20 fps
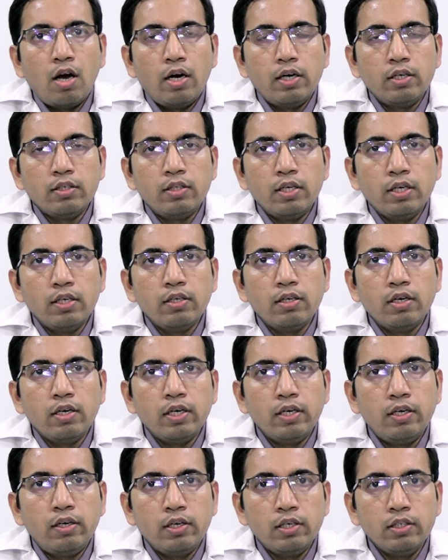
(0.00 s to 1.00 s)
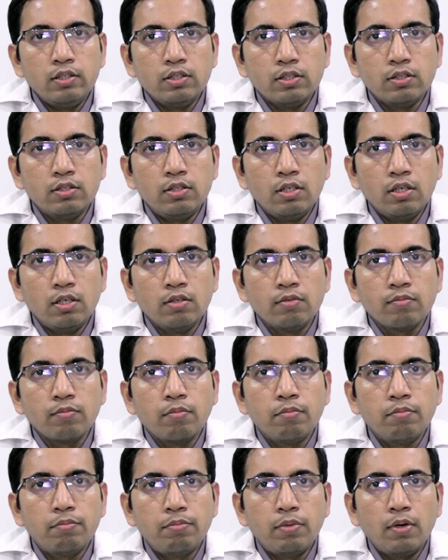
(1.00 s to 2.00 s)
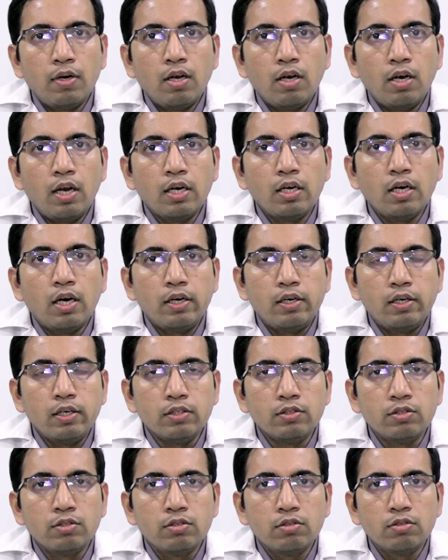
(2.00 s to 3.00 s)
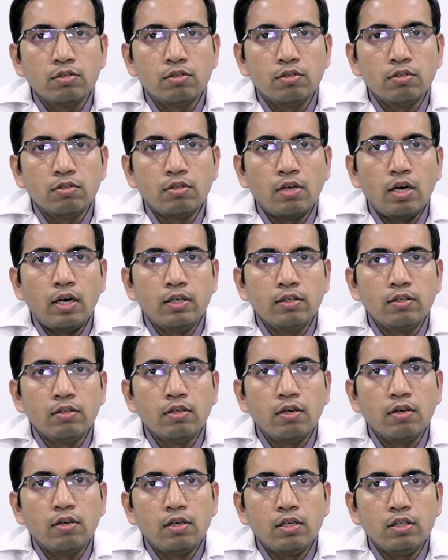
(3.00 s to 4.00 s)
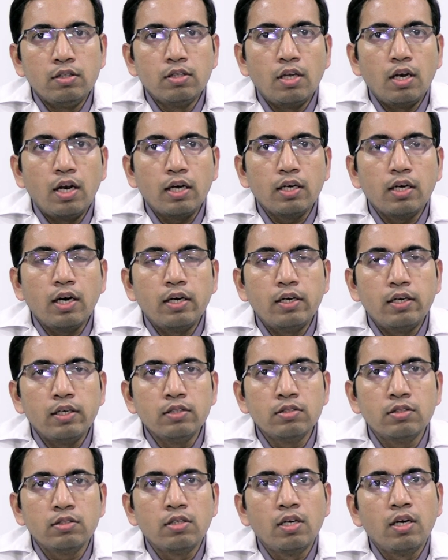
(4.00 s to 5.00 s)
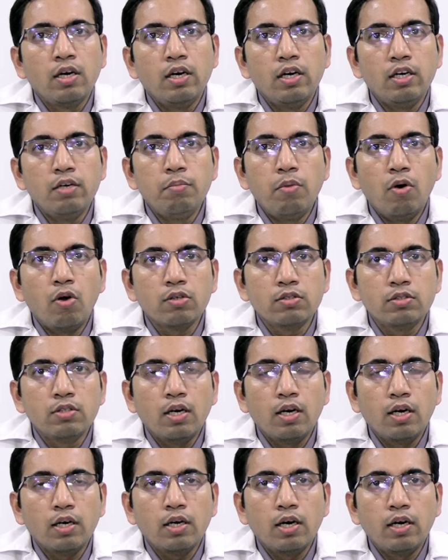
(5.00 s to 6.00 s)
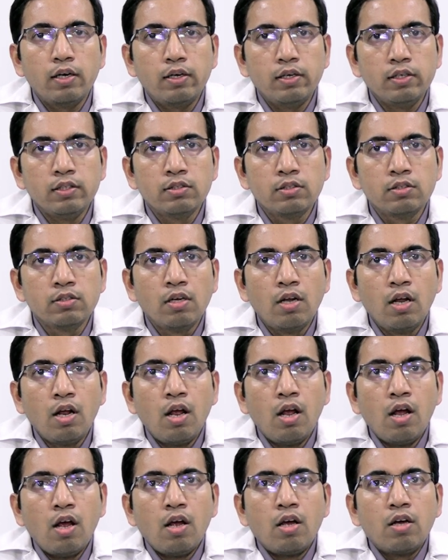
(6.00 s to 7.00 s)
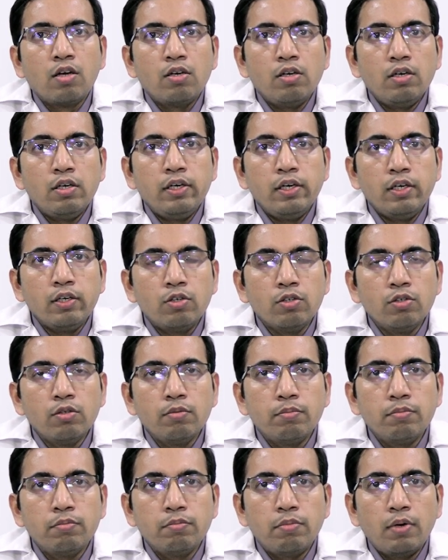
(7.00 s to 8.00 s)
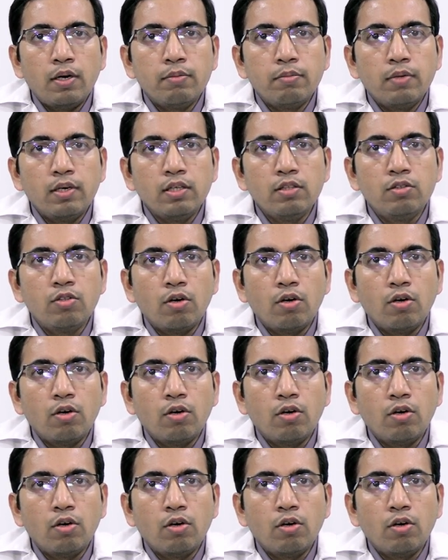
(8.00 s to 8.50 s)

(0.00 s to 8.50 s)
and then it reaches the lung arteries. And in the lung arteries, it blocks the lung arteries, leading to pulmonary